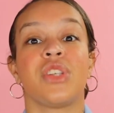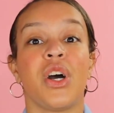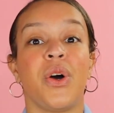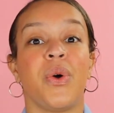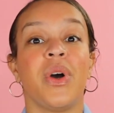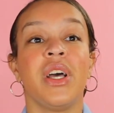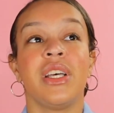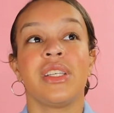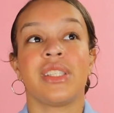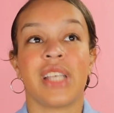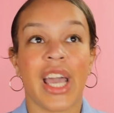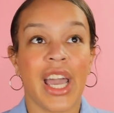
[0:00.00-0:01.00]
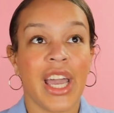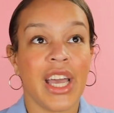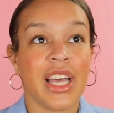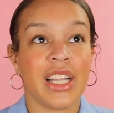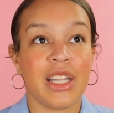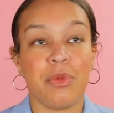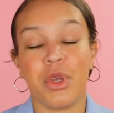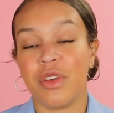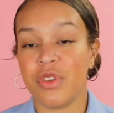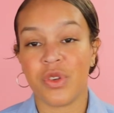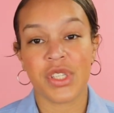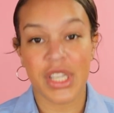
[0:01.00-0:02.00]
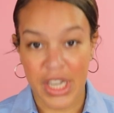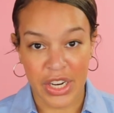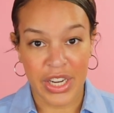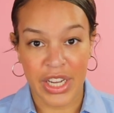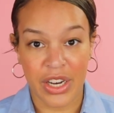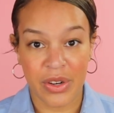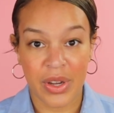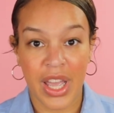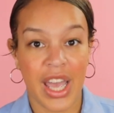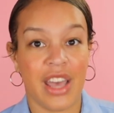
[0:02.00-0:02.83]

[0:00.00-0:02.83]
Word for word: So, say, let me give you a scenario.